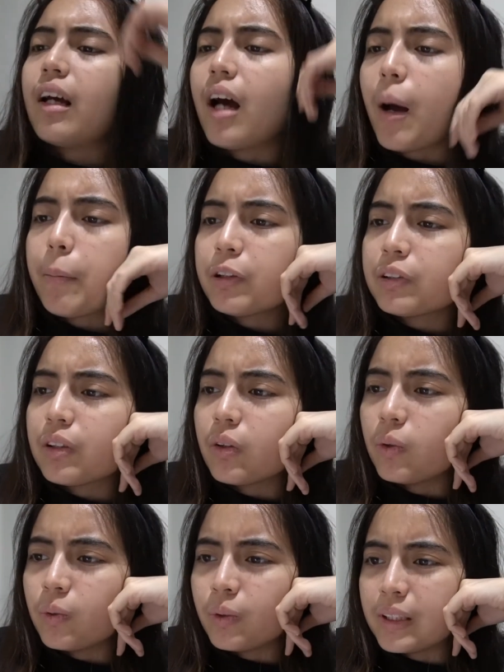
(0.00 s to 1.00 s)
I'm not sure
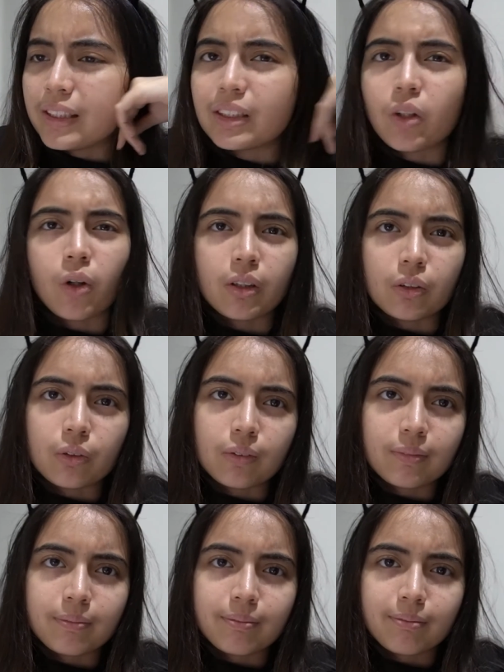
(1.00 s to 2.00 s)
who he's talking to
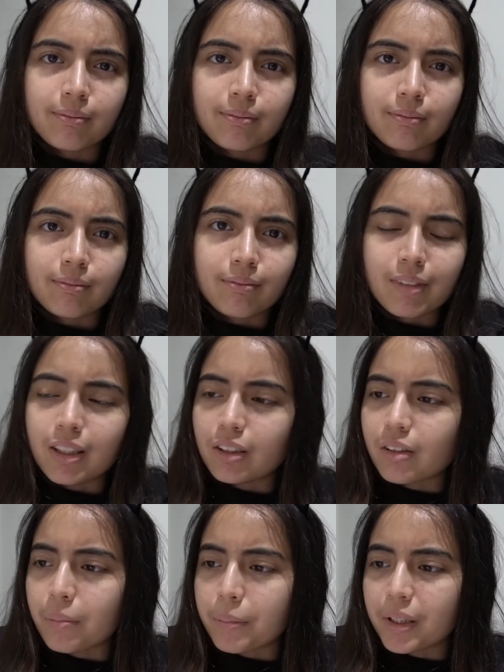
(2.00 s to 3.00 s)
in the
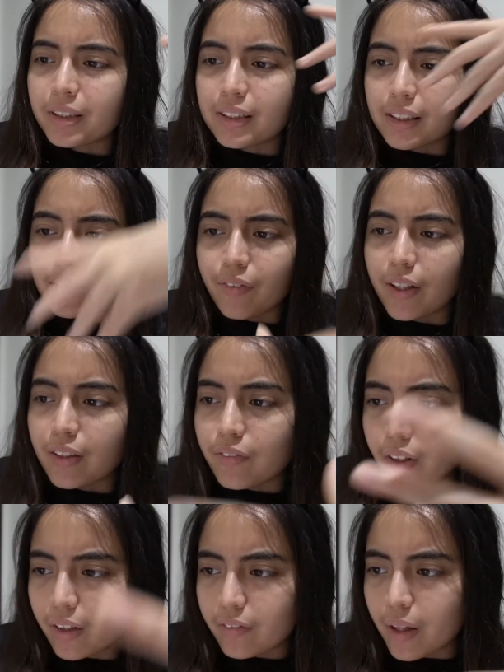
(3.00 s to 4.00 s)
song, because he says, Father,
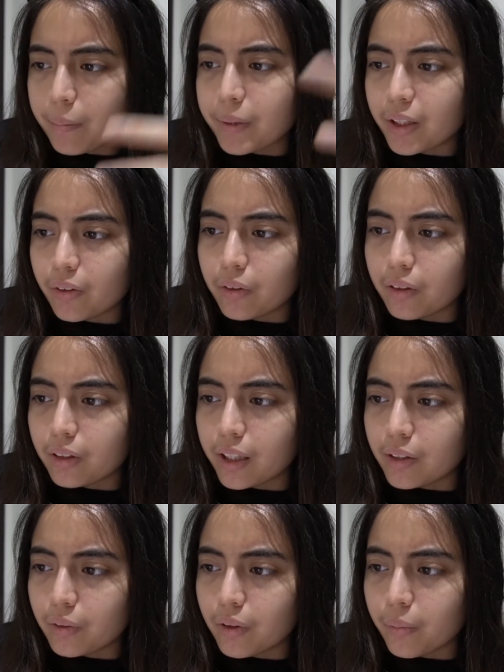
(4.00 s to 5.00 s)
forgive them. They
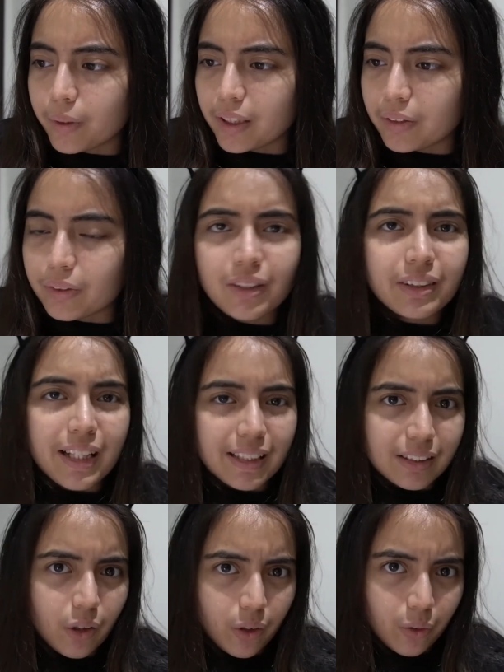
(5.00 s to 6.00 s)
don't know what they do. Sounds like
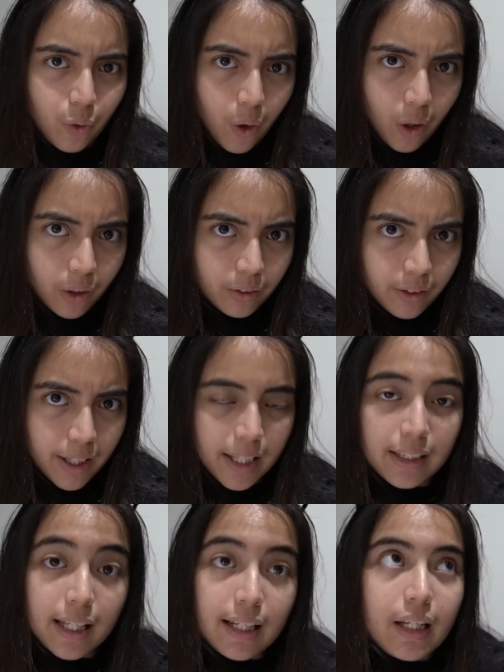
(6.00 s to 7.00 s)
he's talking to God, right?
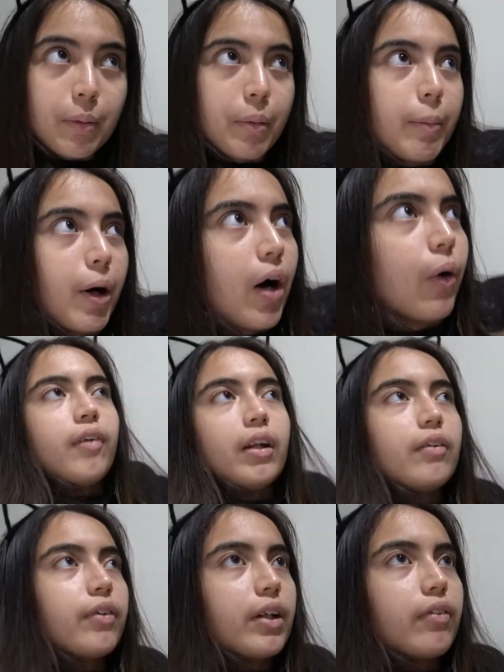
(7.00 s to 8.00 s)
And telling him about how,
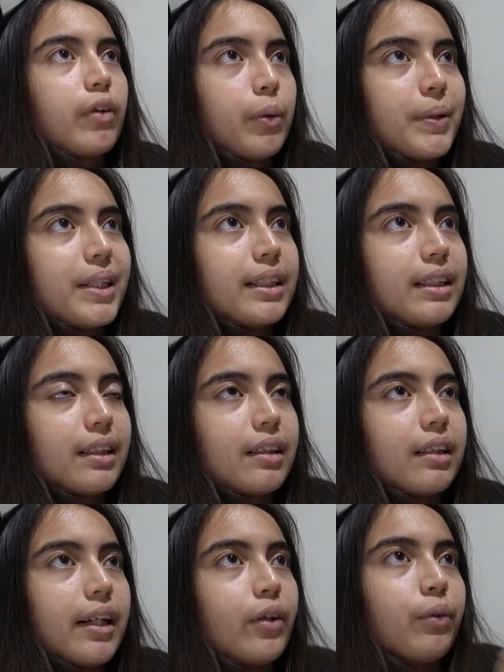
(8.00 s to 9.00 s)
Father, forgive humans.
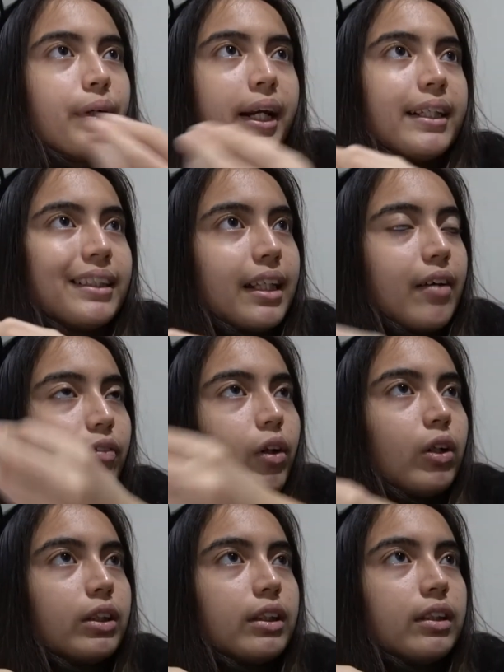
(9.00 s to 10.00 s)
They don't realize that they have
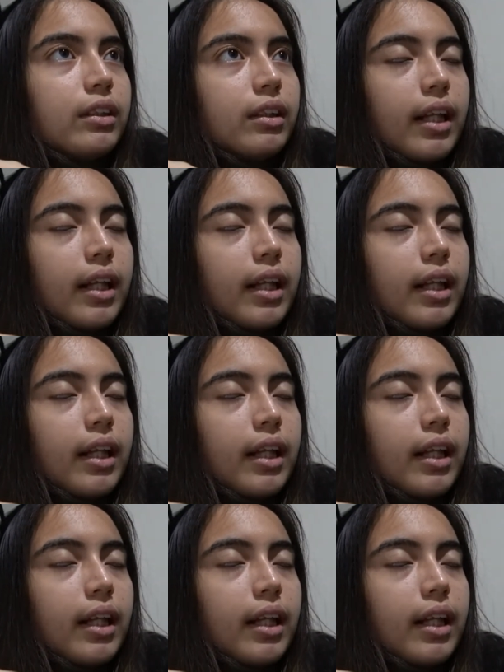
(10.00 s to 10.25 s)
lost.